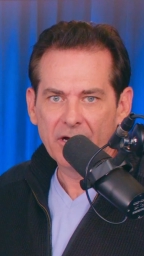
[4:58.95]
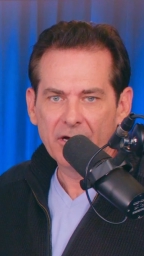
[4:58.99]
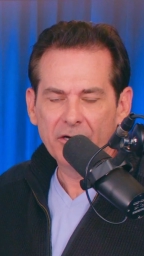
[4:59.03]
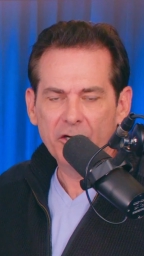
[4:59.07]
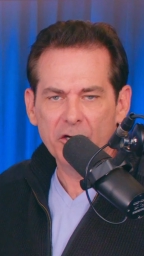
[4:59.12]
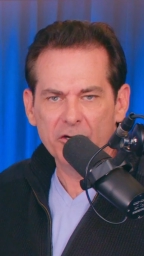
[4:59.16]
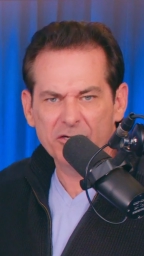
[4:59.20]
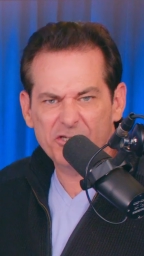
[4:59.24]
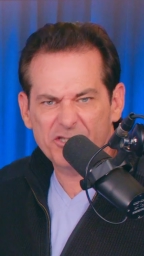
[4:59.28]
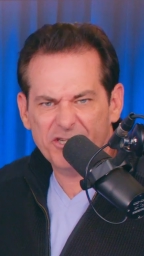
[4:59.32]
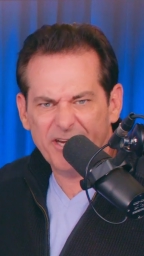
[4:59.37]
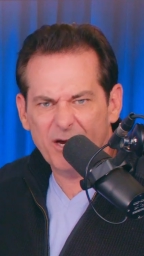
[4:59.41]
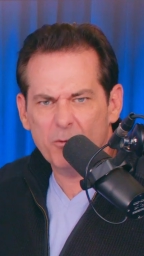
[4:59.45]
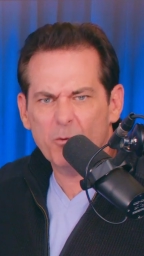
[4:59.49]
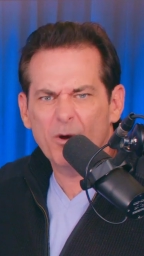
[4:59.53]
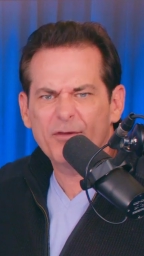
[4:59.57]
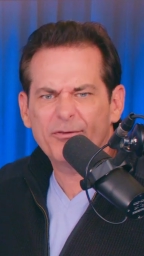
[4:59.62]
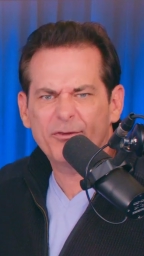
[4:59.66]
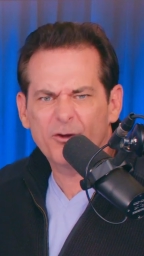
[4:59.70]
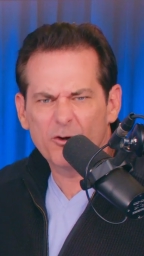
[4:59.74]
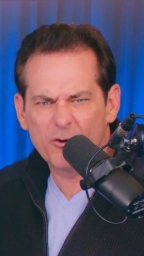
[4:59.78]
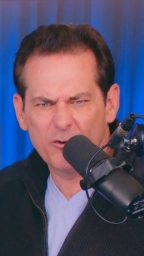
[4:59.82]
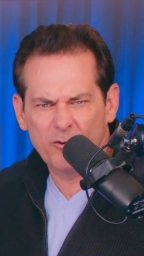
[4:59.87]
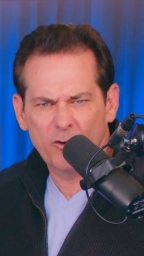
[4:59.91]
You see
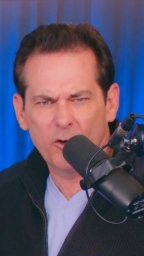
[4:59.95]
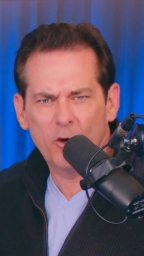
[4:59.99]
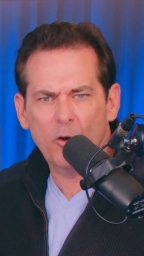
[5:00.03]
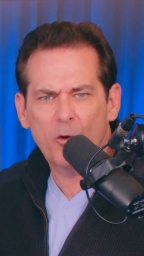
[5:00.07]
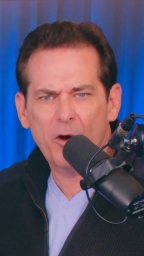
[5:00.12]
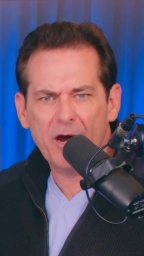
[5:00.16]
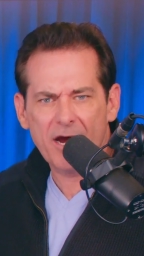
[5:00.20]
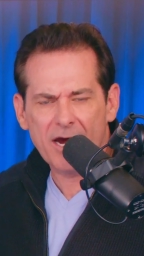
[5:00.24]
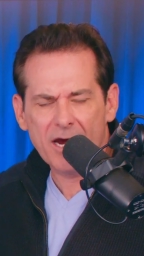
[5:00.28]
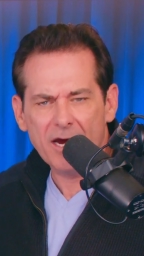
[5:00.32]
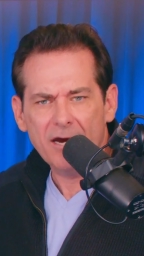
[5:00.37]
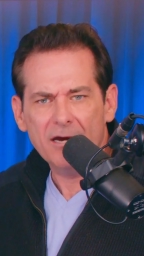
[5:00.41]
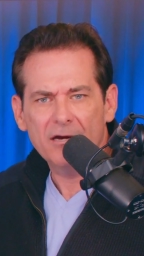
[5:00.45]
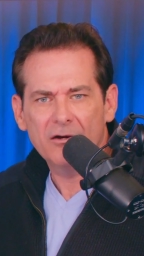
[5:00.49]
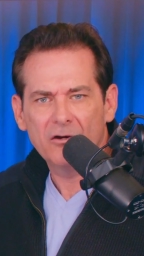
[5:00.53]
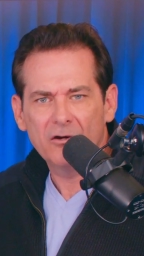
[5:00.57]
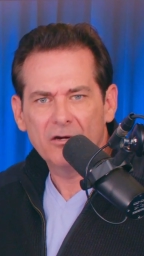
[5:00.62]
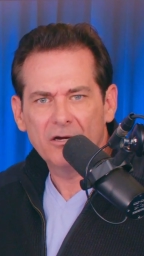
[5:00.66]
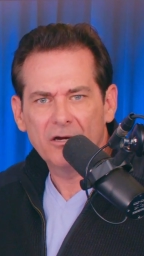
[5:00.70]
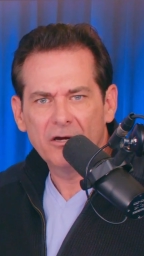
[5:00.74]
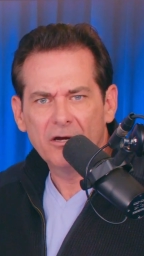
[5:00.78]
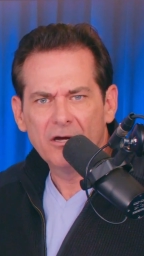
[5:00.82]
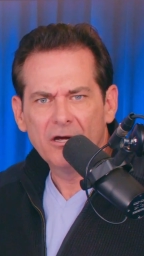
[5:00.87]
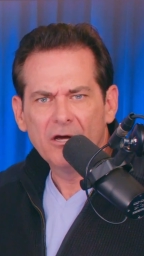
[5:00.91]
what they're doing?
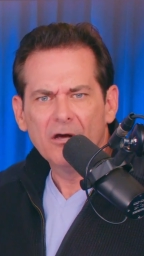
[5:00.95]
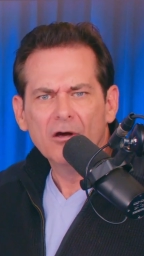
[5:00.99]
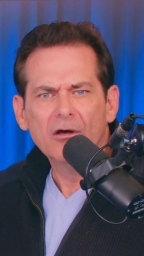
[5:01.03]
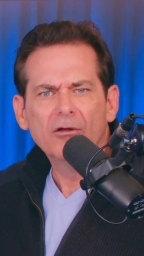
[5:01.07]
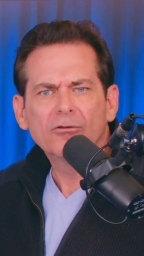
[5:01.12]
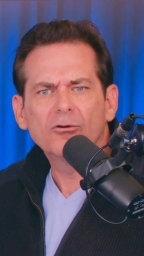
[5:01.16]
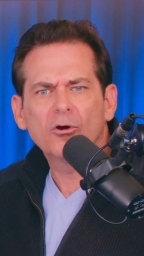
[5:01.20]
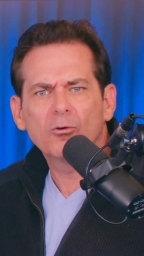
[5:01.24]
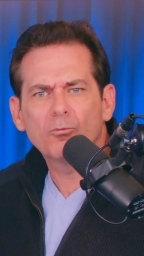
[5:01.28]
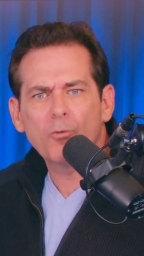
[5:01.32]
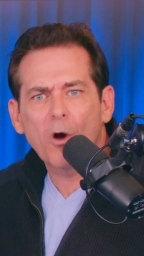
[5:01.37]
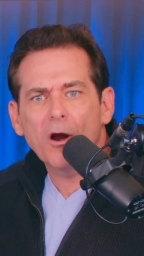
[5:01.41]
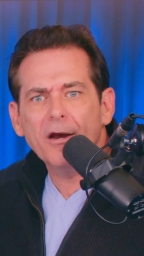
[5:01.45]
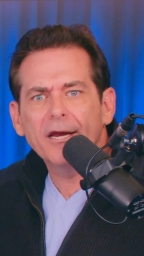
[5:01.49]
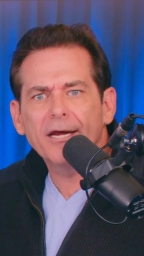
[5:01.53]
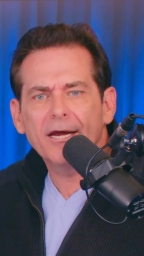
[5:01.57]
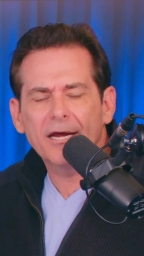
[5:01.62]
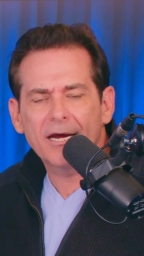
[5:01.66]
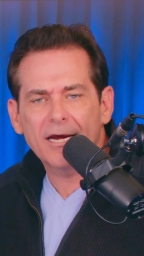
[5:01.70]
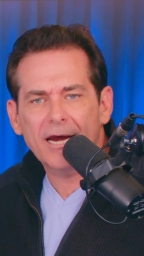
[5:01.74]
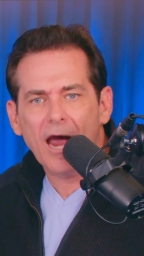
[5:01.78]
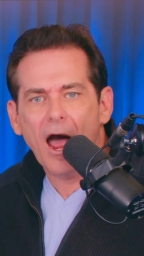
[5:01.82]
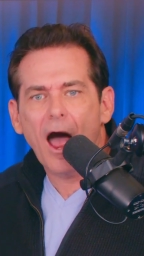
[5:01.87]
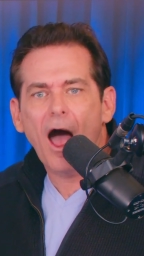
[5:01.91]
They're running
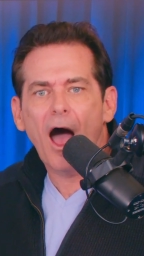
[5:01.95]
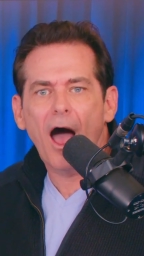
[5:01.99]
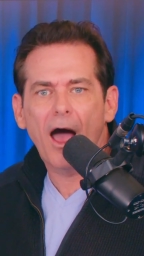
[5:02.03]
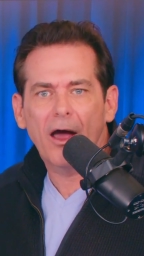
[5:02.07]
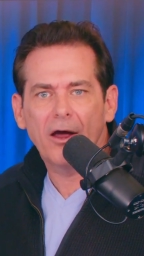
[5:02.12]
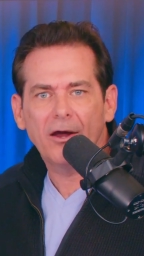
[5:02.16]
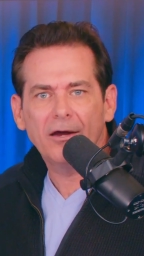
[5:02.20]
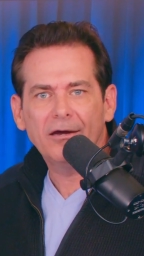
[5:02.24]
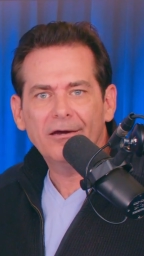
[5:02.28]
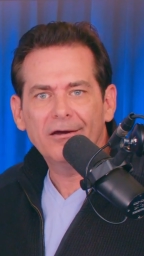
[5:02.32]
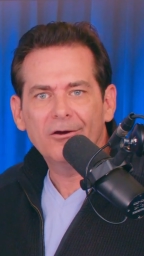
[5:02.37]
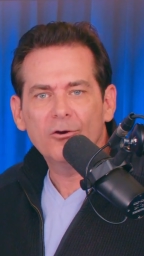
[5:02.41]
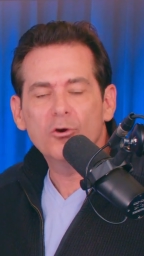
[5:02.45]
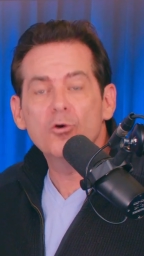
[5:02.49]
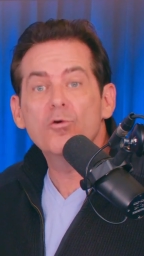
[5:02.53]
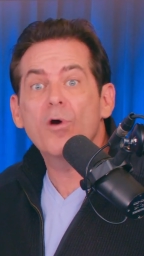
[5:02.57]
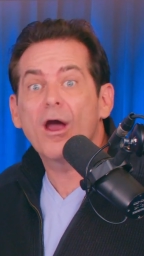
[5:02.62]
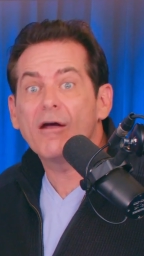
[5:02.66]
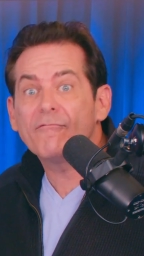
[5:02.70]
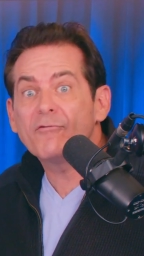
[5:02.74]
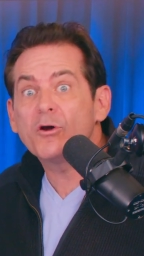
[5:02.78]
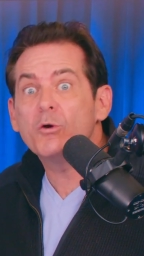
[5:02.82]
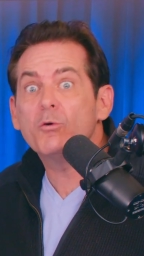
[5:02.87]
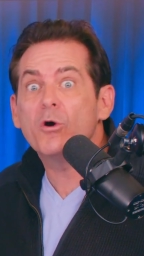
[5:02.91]
a guy who
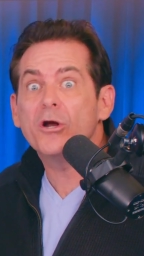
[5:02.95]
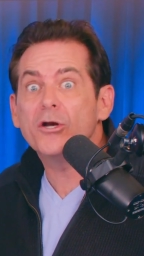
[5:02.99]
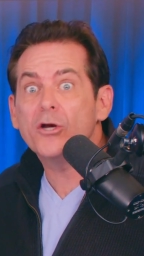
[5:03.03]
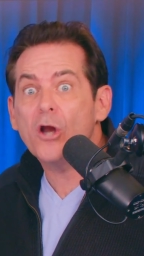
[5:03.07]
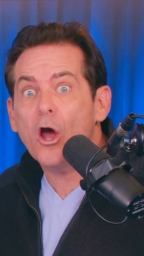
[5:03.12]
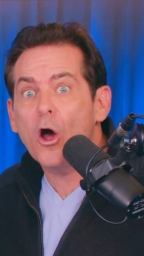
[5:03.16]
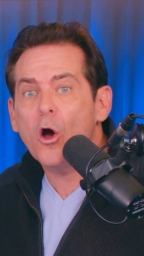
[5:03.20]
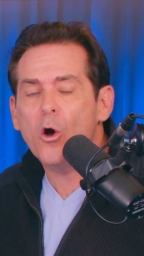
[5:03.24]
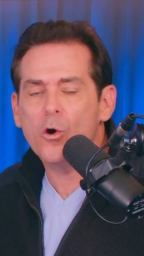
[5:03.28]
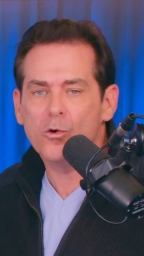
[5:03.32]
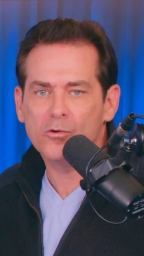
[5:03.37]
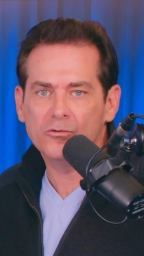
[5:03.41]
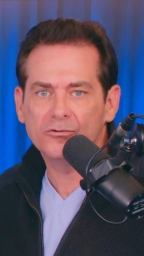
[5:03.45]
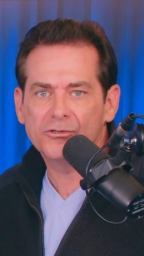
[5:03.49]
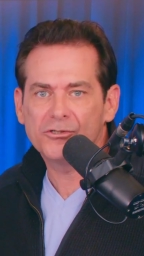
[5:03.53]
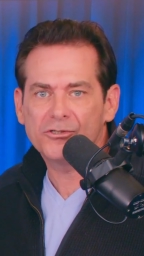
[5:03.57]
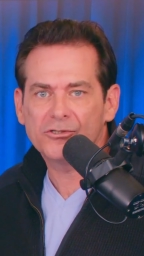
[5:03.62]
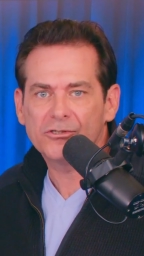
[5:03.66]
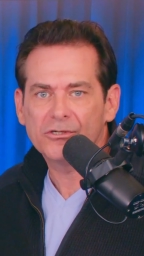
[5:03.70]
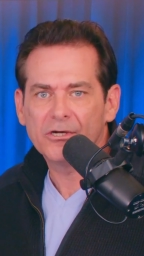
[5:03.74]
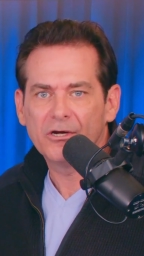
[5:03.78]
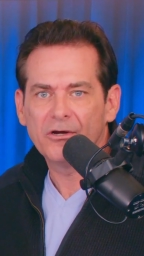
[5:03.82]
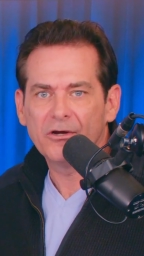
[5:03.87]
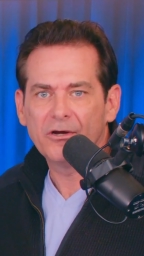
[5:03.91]
everyone
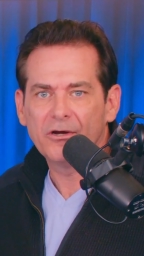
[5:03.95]
knows